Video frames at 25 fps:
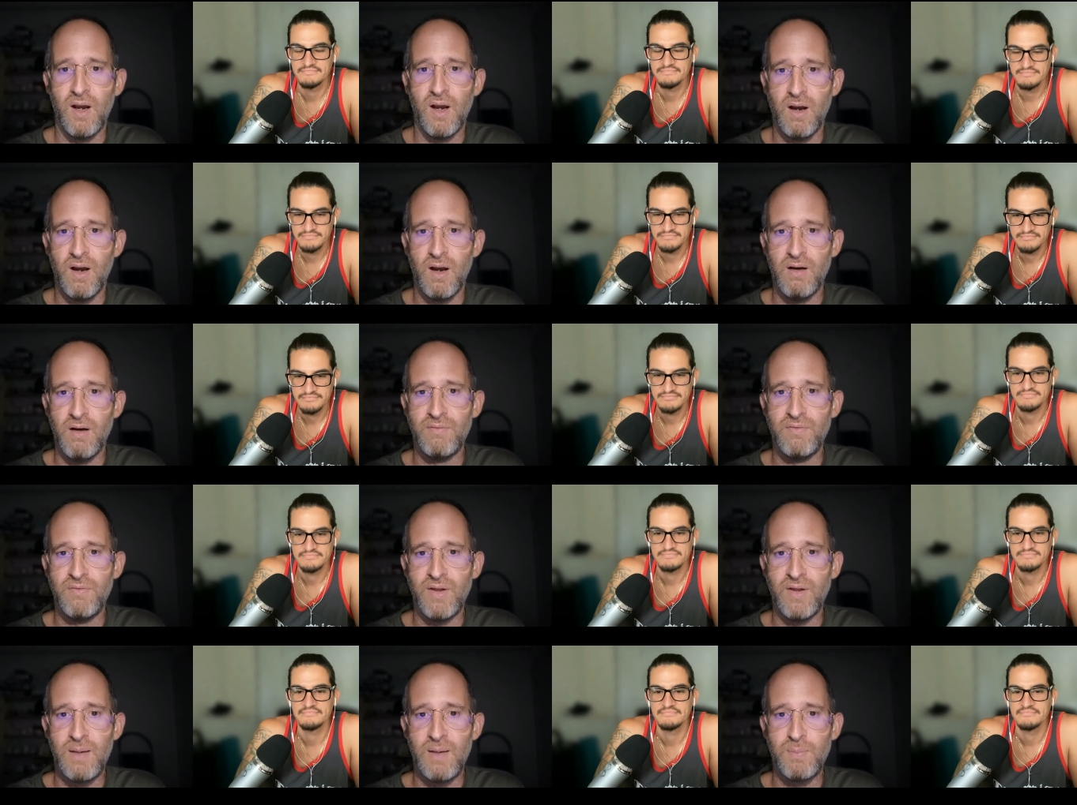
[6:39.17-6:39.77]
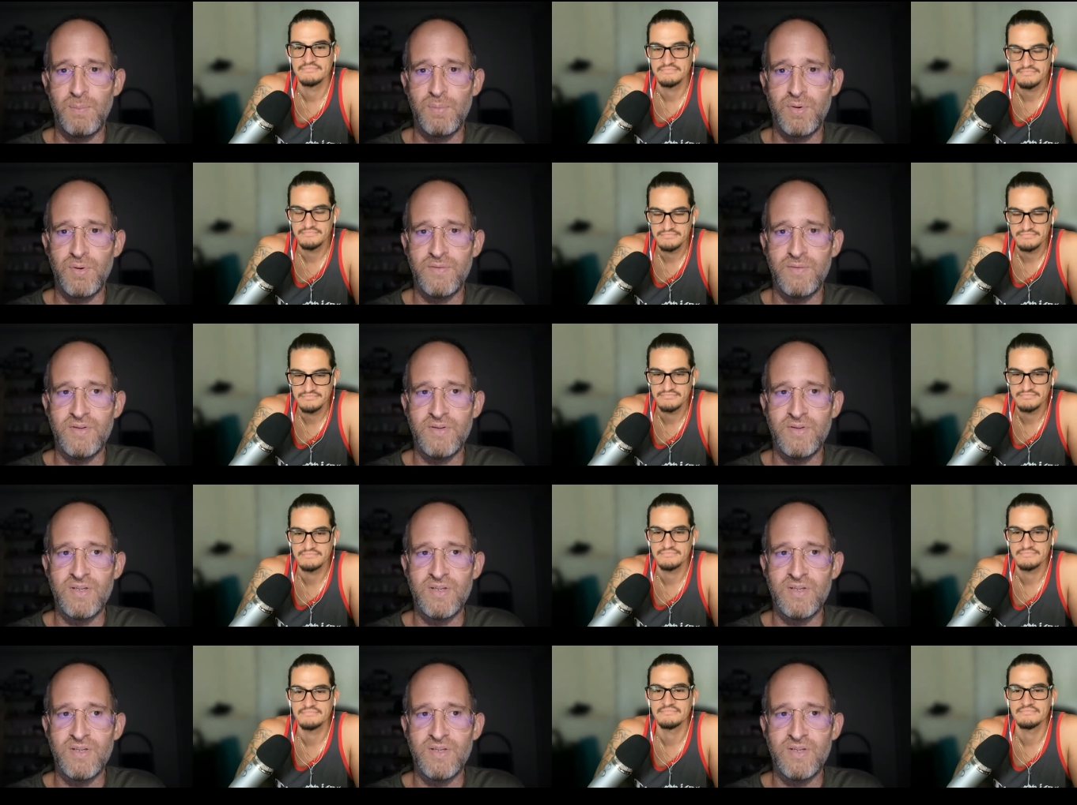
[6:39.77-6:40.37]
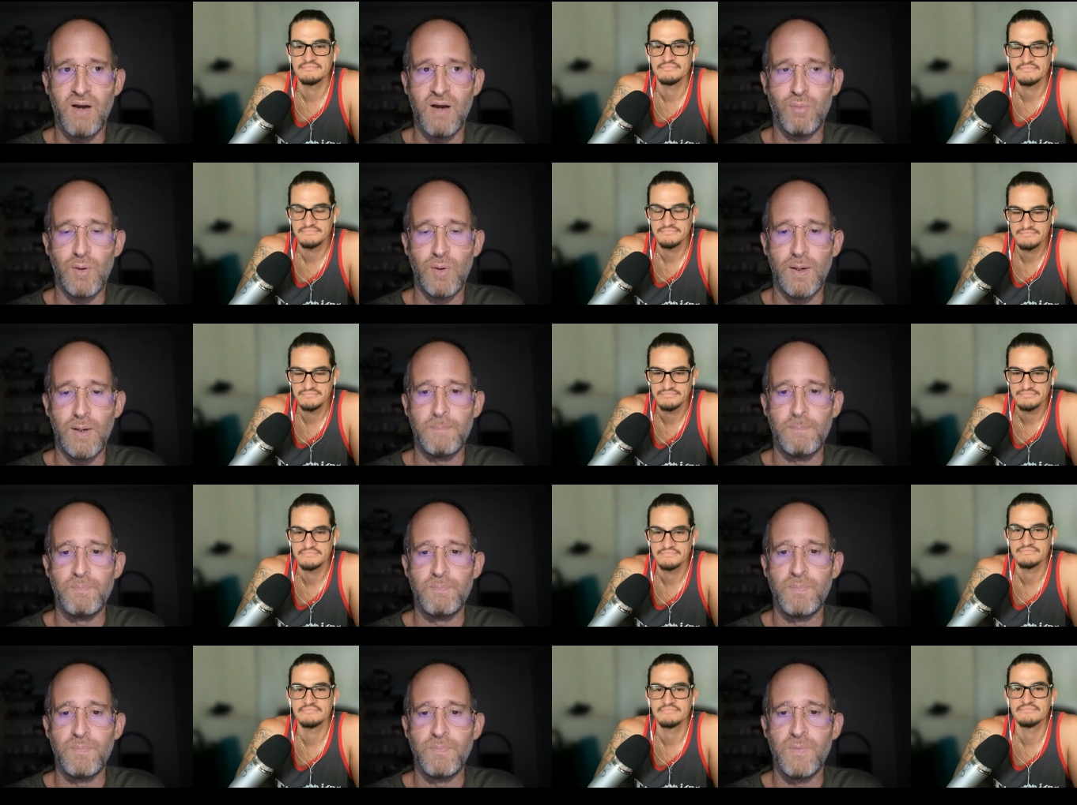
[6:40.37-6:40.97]
Speaker 1: of a previous
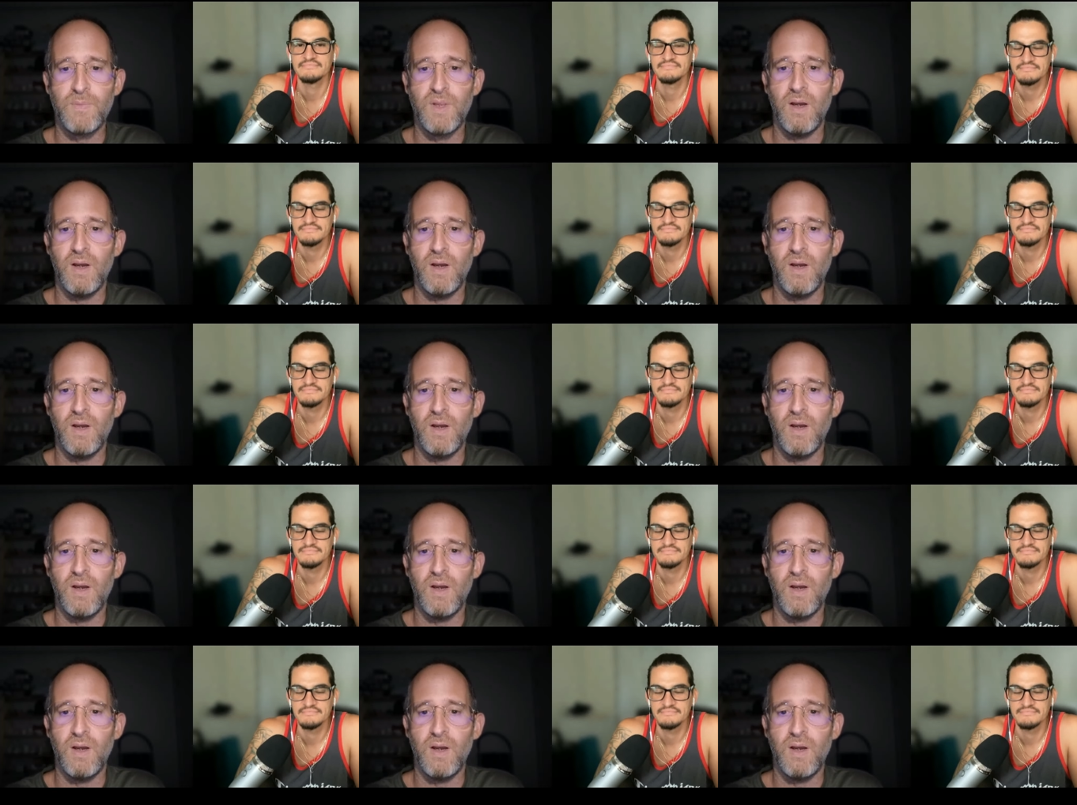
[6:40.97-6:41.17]
software.